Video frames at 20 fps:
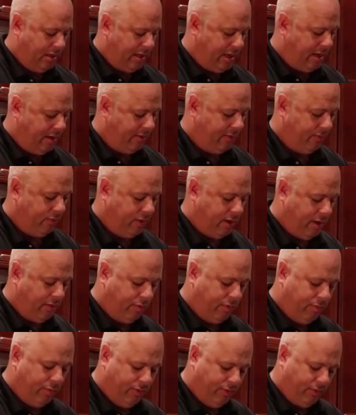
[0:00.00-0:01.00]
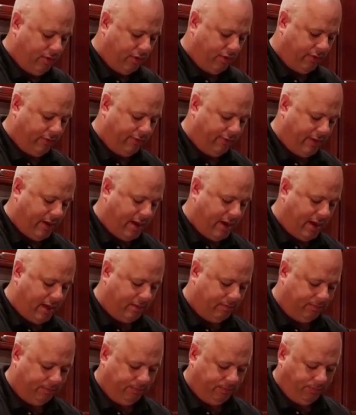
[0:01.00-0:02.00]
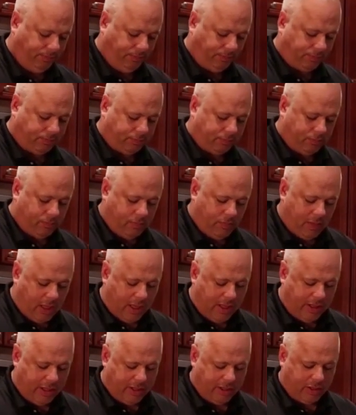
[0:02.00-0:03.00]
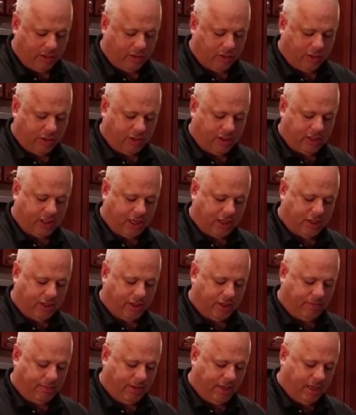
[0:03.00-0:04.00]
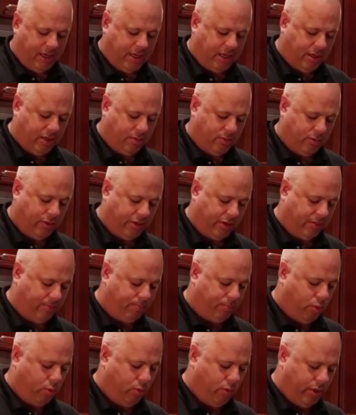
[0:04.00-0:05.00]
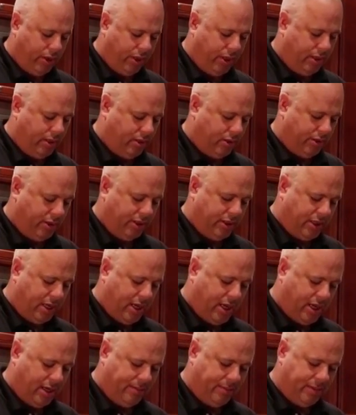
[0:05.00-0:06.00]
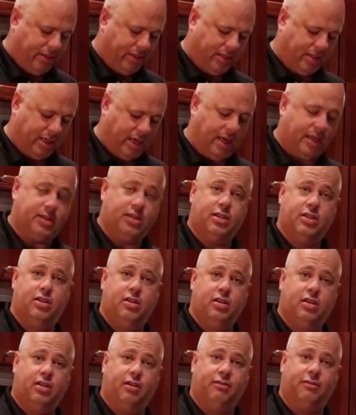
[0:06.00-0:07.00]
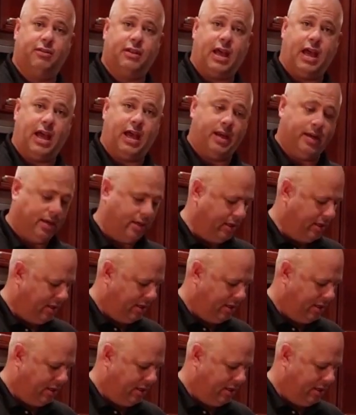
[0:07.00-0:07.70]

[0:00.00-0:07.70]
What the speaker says: Now, where I removed all the fat, there's a section of meat here where the point on the top attaches to the flat.